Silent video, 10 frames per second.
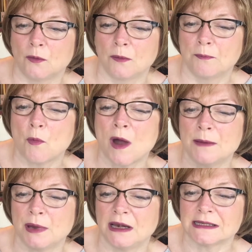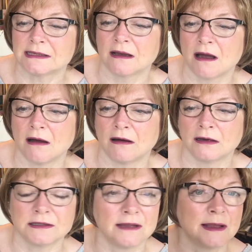white pearlescent
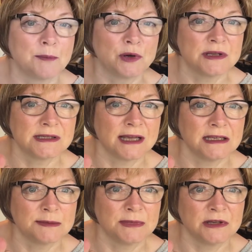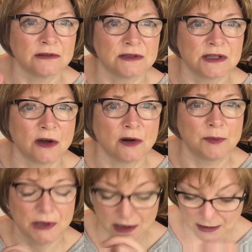card and then put the sentiment on top.
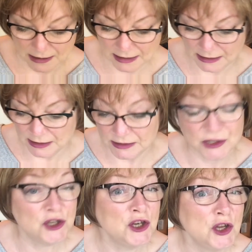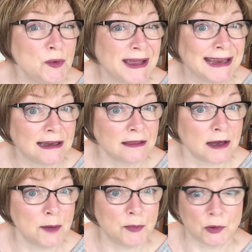And I used a new ink
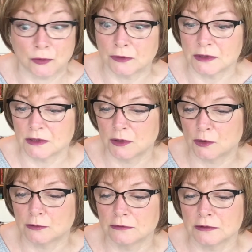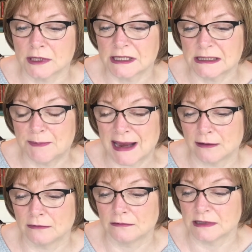that I bought called
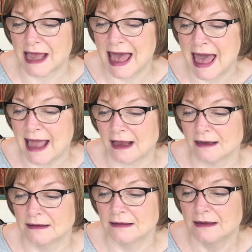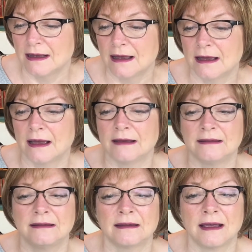Speckled Egg.
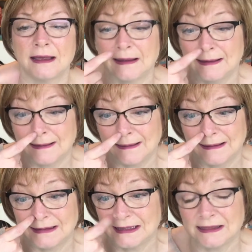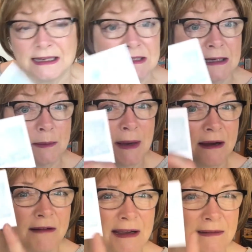And I did these little
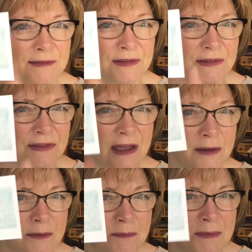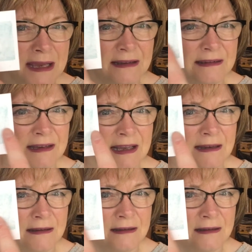backgrounds. So I mixed in